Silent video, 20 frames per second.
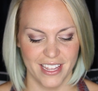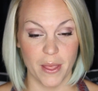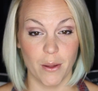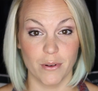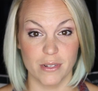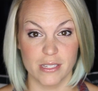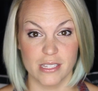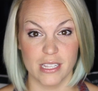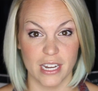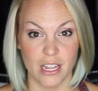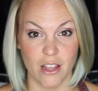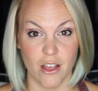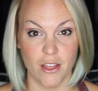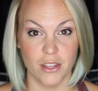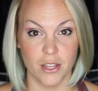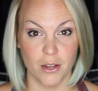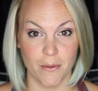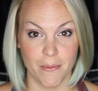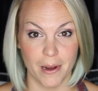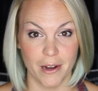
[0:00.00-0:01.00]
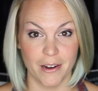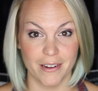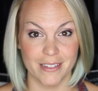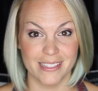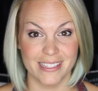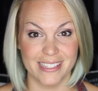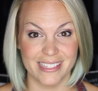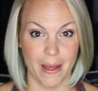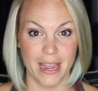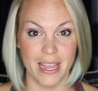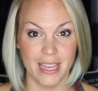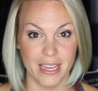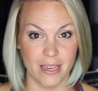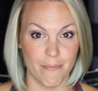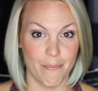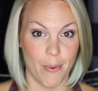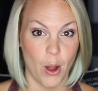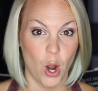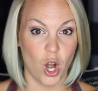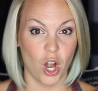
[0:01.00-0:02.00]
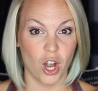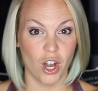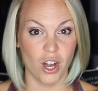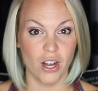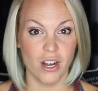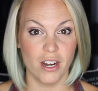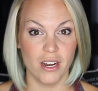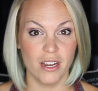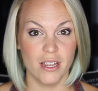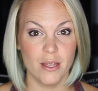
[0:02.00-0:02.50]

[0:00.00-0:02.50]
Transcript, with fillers: they were sitting on their parents' bike bar